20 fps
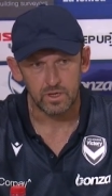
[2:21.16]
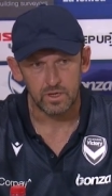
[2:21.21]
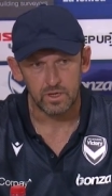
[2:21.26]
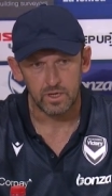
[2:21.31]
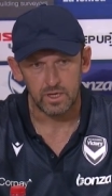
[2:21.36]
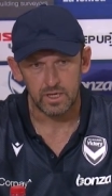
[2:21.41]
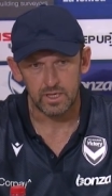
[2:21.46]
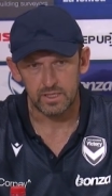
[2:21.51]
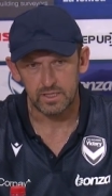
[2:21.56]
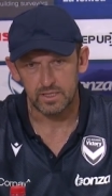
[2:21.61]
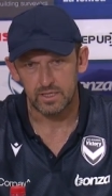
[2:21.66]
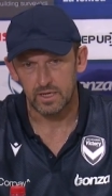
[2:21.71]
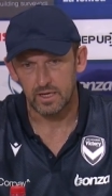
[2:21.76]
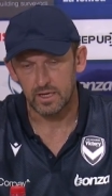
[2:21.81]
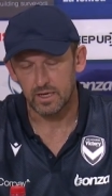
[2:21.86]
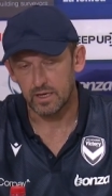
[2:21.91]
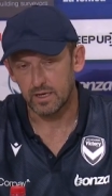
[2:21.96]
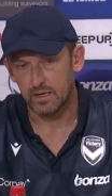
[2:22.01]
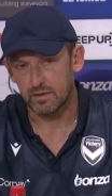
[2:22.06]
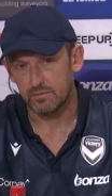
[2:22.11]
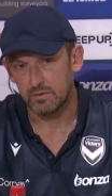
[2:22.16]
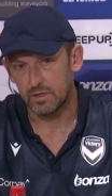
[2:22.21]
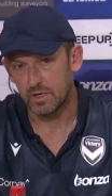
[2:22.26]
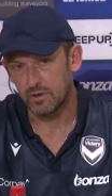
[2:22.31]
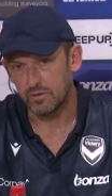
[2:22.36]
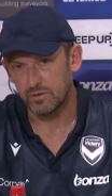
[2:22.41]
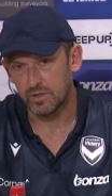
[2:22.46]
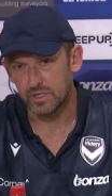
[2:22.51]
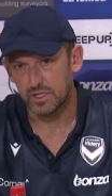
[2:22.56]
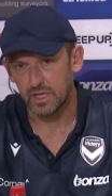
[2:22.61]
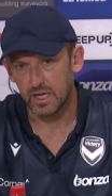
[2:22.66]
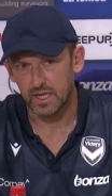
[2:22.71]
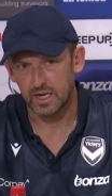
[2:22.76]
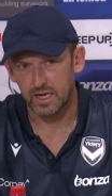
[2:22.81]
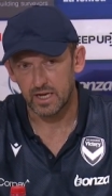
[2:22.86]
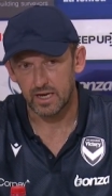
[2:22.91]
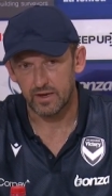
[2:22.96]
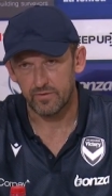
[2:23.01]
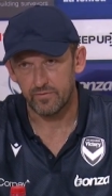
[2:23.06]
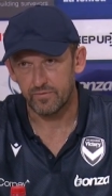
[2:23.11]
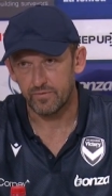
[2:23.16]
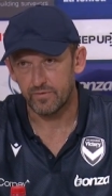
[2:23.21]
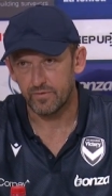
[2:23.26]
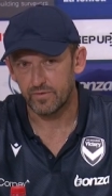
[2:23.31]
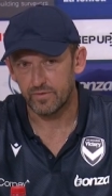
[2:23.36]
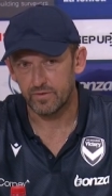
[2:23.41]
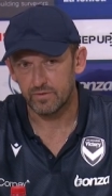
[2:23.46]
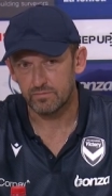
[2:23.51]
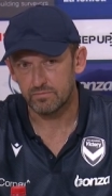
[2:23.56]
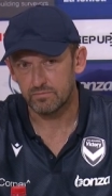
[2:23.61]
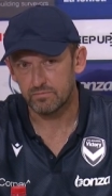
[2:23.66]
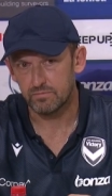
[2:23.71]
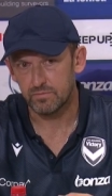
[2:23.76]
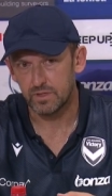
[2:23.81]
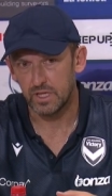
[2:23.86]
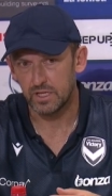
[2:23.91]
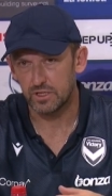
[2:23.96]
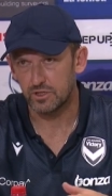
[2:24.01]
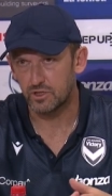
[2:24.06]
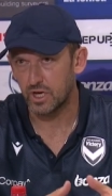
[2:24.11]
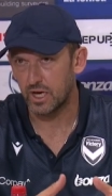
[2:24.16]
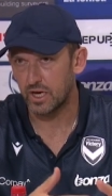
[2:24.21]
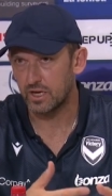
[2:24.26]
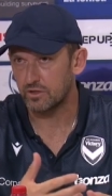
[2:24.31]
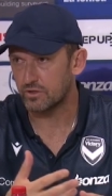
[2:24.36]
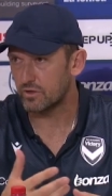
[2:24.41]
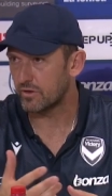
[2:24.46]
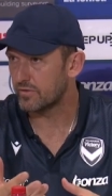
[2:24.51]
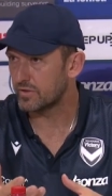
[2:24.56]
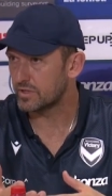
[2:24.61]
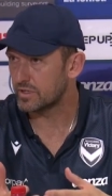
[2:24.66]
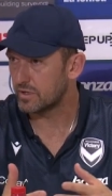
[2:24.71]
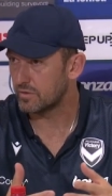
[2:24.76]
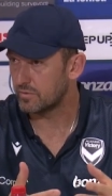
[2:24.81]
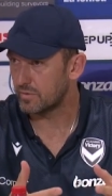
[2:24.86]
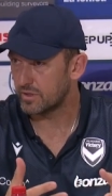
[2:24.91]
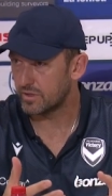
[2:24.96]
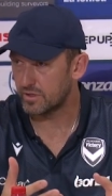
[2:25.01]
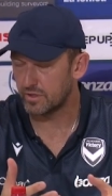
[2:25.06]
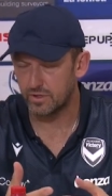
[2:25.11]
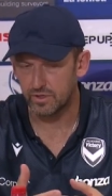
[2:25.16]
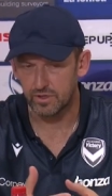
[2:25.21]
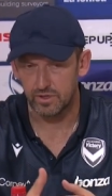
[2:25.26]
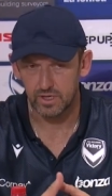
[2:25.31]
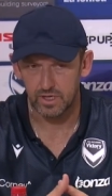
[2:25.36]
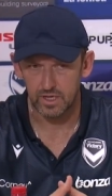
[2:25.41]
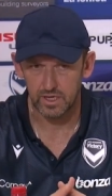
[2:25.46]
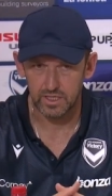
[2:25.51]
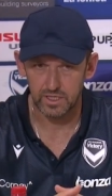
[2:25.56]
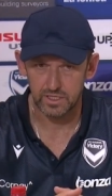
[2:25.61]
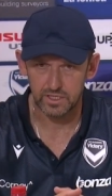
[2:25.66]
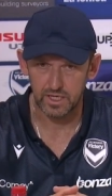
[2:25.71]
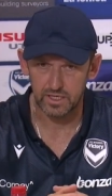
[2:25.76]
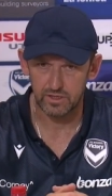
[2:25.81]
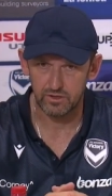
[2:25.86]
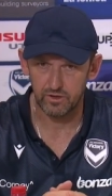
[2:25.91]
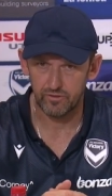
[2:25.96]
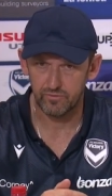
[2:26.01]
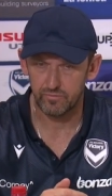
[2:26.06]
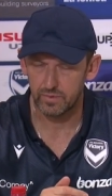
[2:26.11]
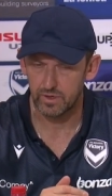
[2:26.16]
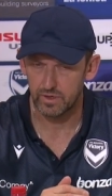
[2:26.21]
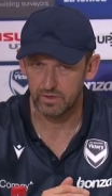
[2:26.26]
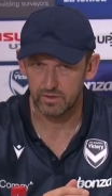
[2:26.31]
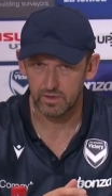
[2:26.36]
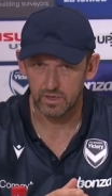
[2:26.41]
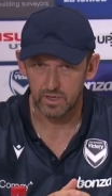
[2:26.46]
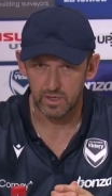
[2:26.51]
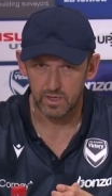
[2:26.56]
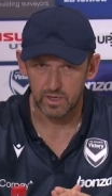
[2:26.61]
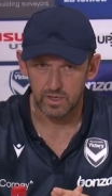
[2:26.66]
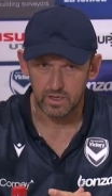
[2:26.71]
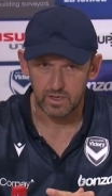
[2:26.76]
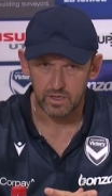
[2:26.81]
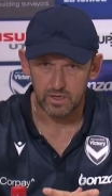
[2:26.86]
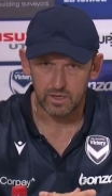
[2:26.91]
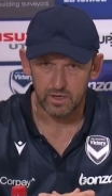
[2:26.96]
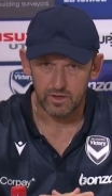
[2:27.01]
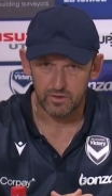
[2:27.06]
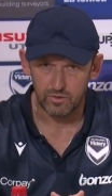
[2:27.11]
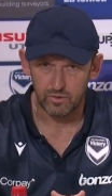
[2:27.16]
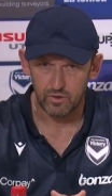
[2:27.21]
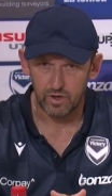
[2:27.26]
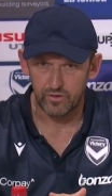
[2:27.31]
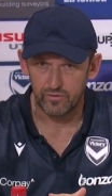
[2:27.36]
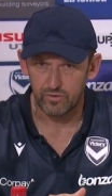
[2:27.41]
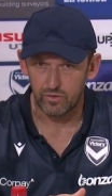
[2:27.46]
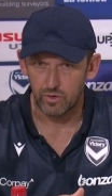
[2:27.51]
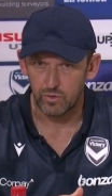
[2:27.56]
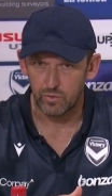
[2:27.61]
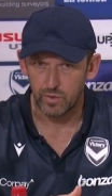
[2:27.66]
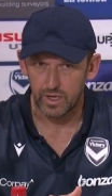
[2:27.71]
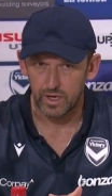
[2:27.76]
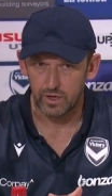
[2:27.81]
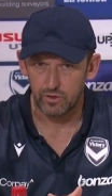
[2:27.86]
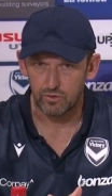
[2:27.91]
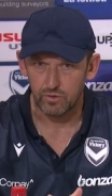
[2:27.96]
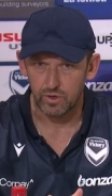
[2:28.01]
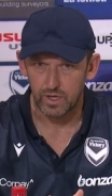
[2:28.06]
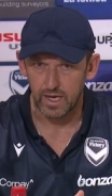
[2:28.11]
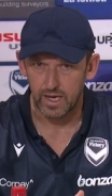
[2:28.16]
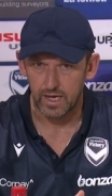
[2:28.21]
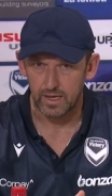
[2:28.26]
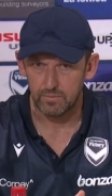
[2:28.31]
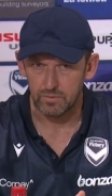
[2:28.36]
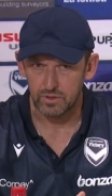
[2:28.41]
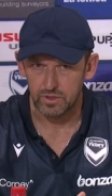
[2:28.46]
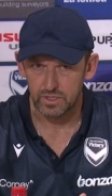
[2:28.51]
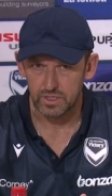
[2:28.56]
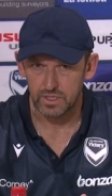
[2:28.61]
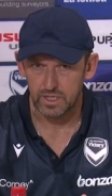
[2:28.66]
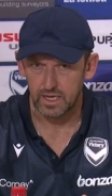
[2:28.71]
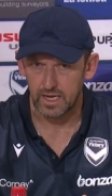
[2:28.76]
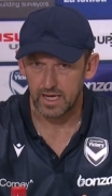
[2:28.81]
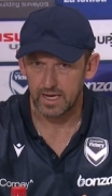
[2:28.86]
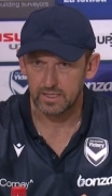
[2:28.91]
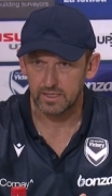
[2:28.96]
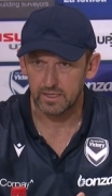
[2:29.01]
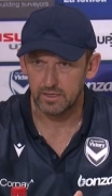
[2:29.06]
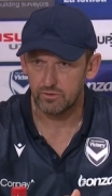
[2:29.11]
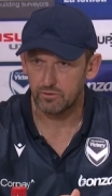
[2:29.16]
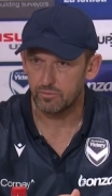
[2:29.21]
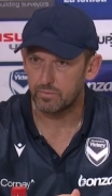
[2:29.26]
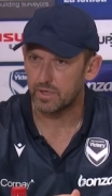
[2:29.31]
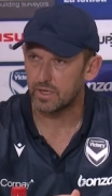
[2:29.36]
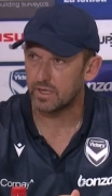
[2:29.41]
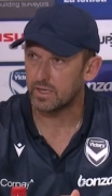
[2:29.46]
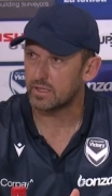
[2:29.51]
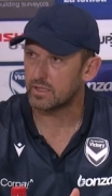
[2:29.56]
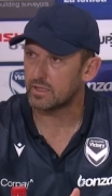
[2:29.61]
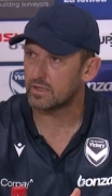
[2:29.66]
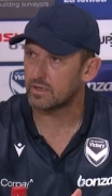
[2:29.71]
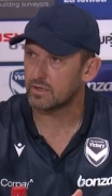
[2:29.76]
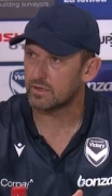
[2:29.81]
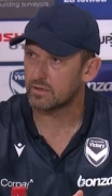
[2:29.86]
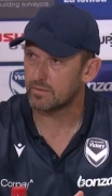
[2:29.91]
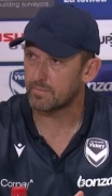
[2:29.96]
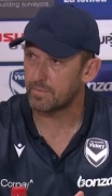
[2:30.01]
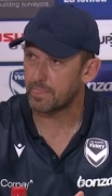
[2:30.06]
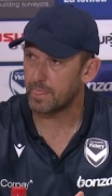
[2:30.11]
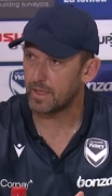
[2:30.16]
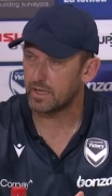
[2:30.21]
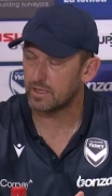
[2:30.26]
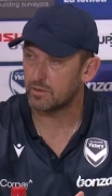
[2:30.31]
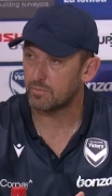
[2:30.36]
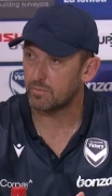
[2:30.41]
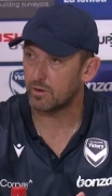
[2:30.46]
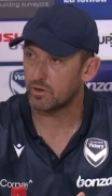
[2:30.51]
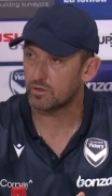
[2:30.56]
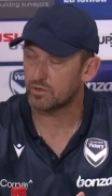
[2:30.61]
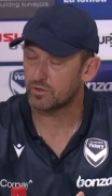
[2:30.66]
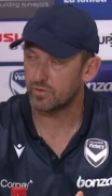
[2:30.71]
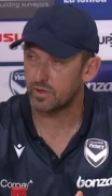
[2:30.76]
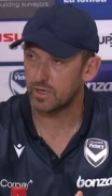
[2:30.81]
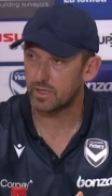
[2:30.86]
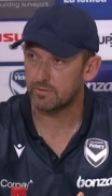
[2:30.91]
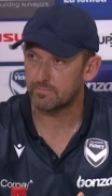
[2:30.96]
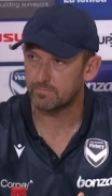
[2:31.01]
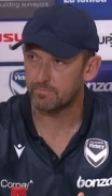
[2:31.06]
and, uh, you know, in the second half, things changed obviously with uh, the send off, but I thought overall we had a good game. Just lacked a little bit in the in the box really.